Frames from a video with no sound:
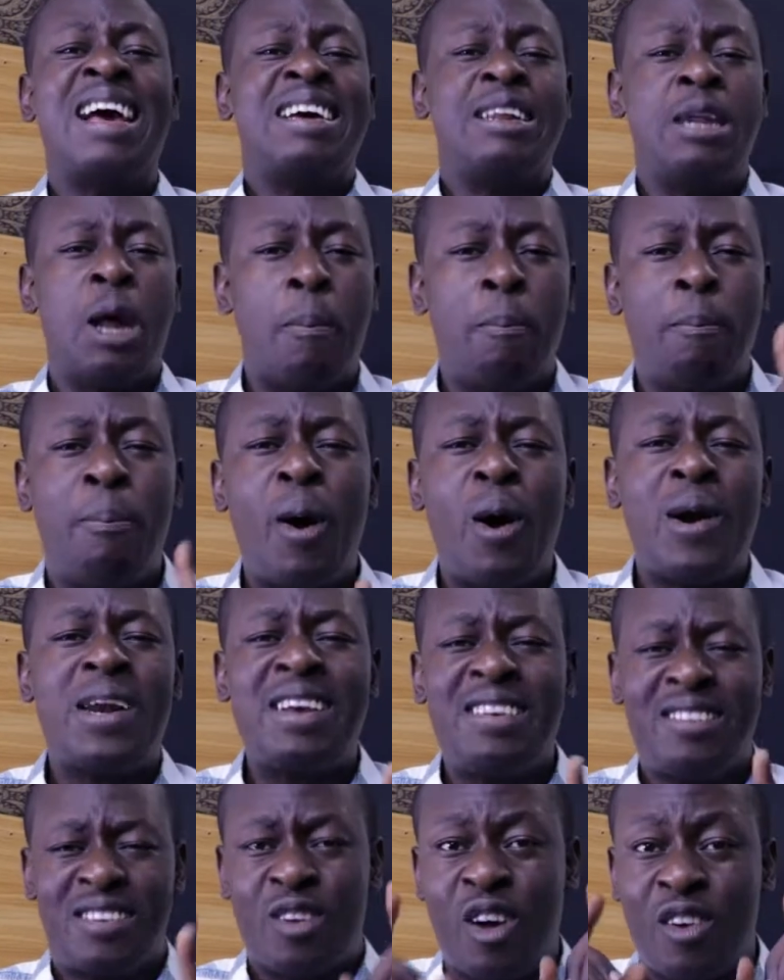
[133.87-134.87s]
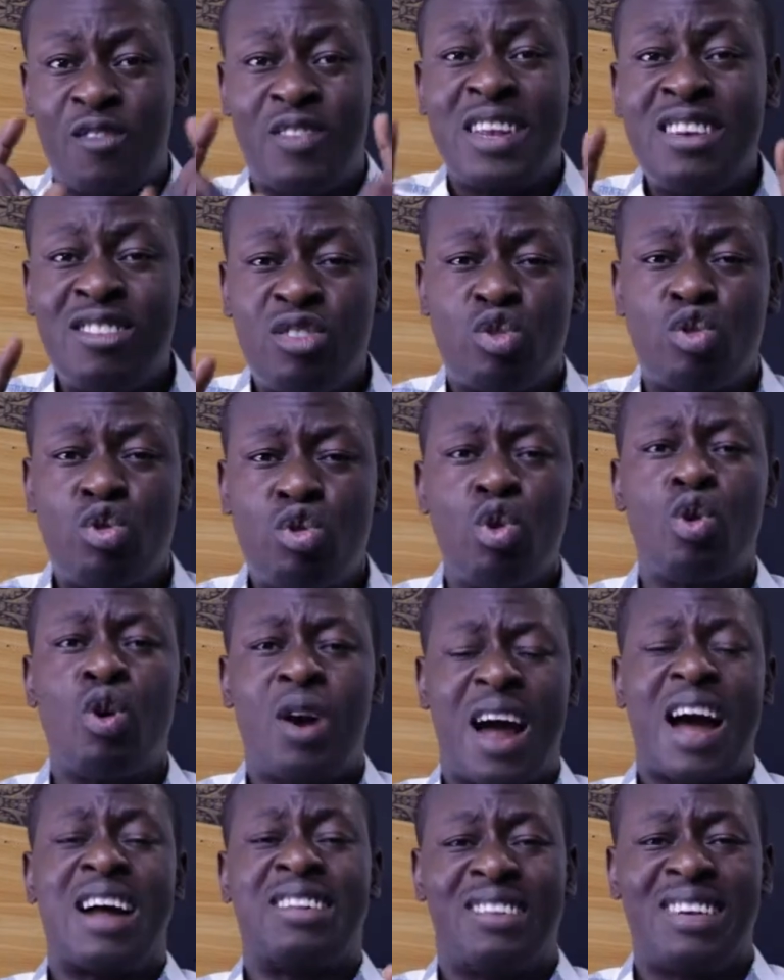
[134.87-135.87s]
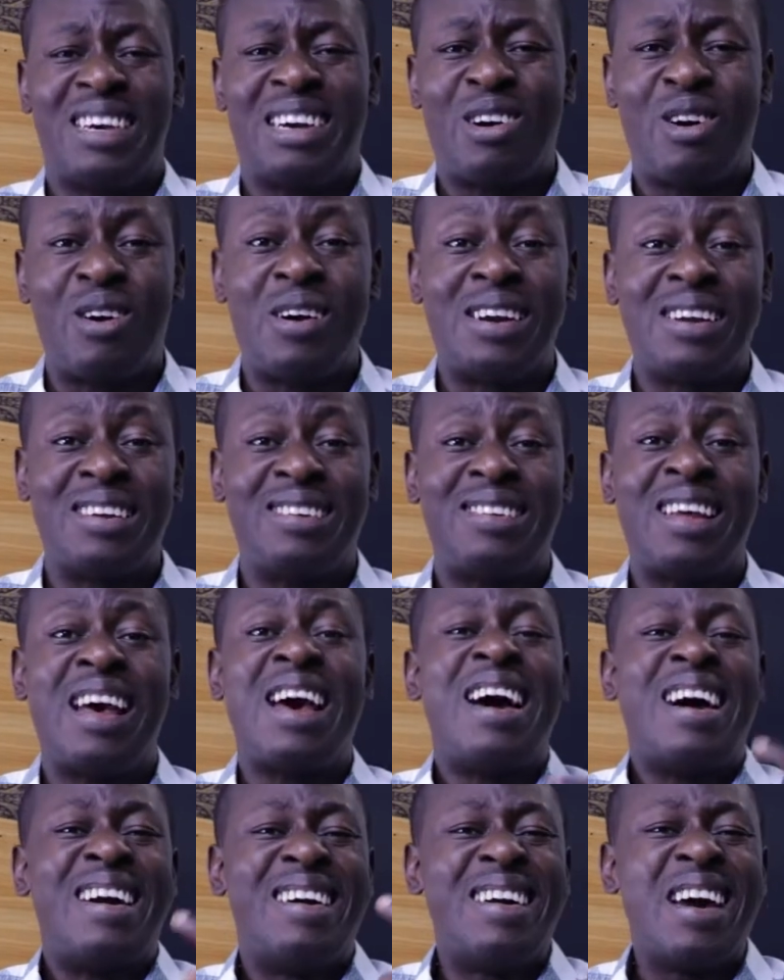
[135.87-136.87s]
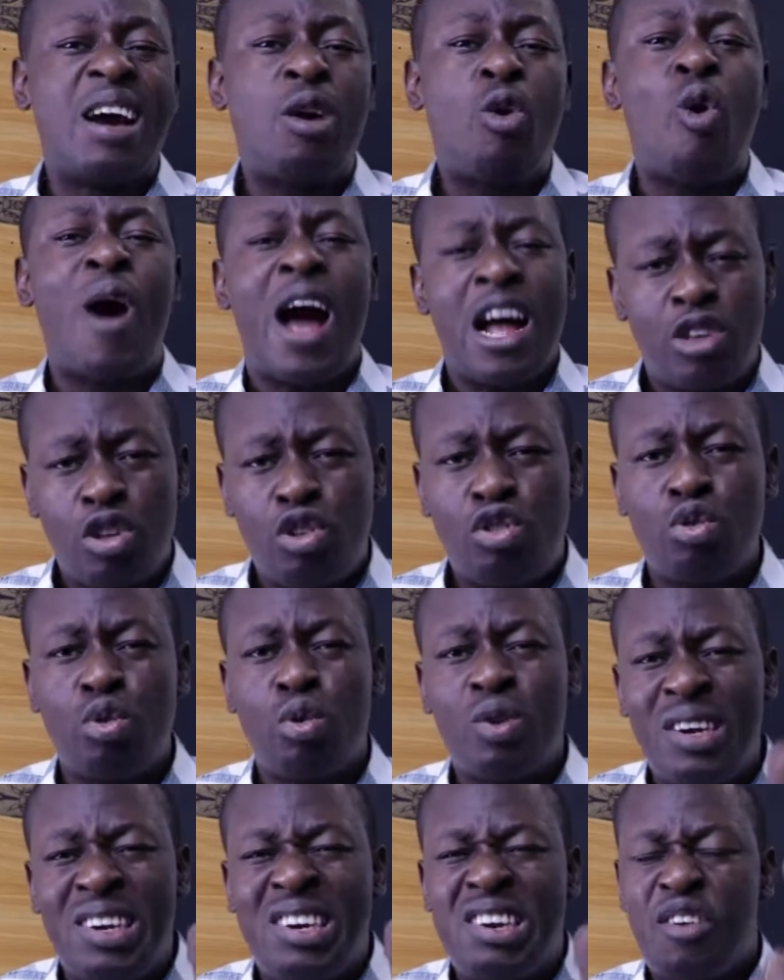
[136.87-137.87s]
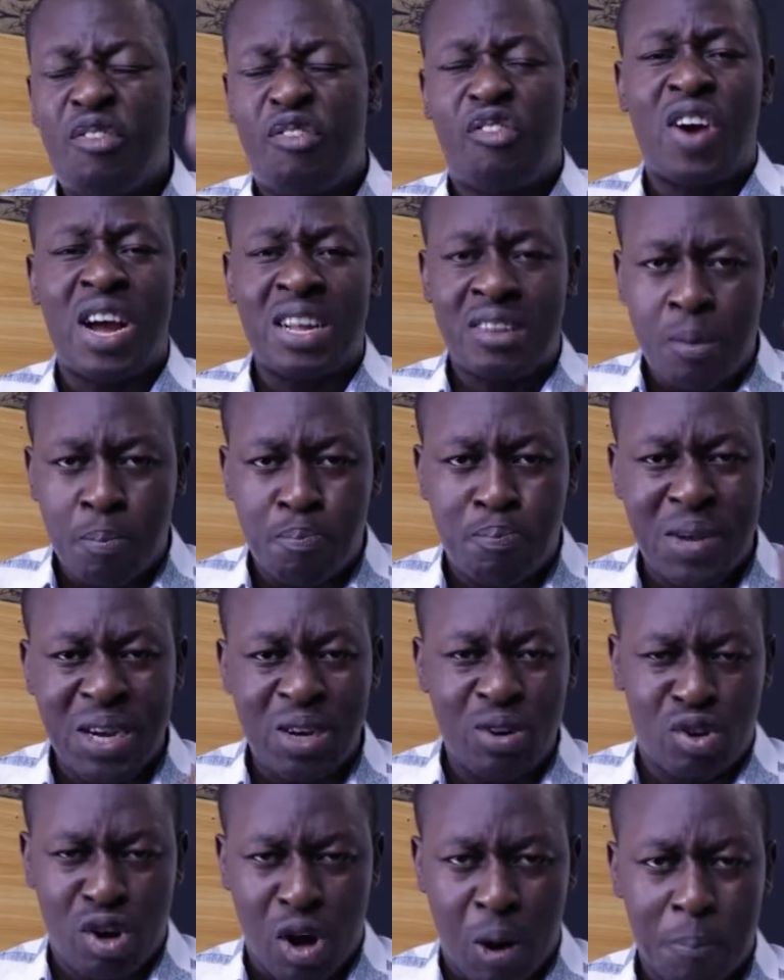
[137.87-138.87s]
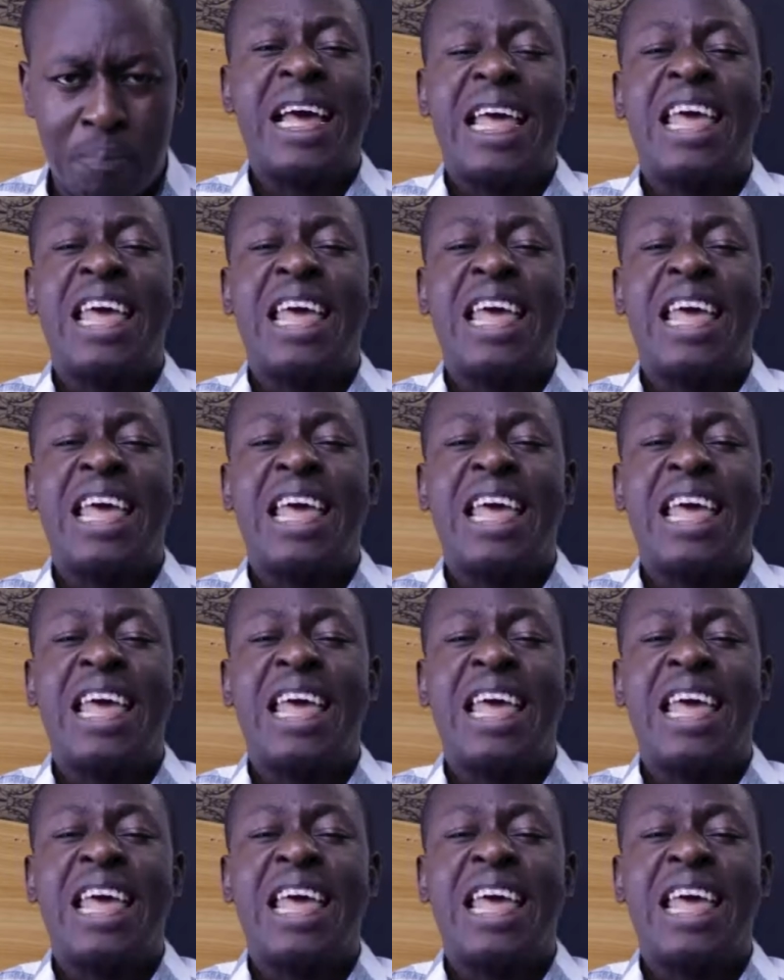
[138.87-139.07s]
the bodies of these two categories require two different build-up.